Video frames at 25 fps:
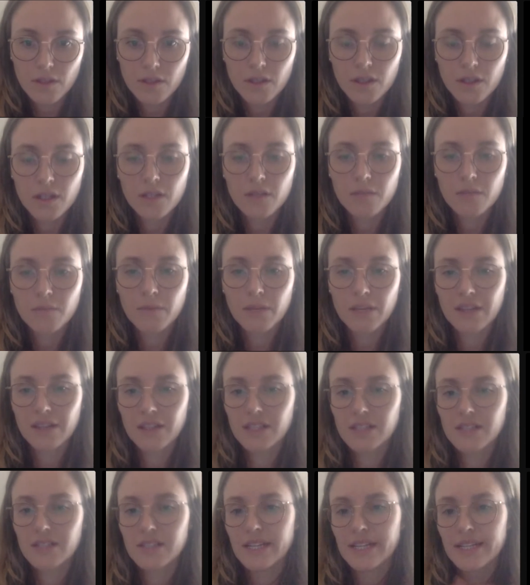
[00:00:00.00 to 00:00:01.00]
And
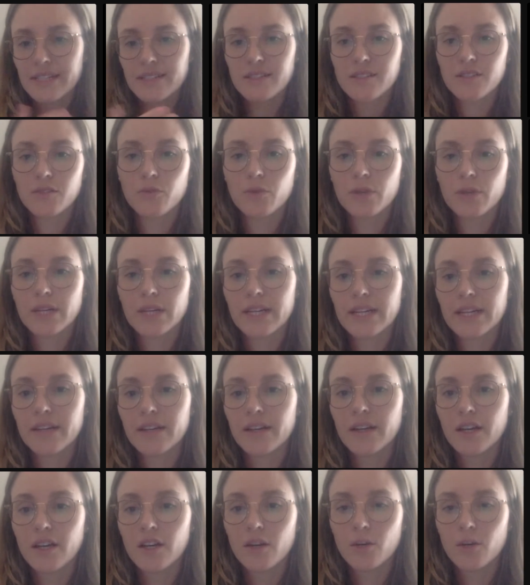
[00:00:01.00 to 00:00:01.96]
that takes away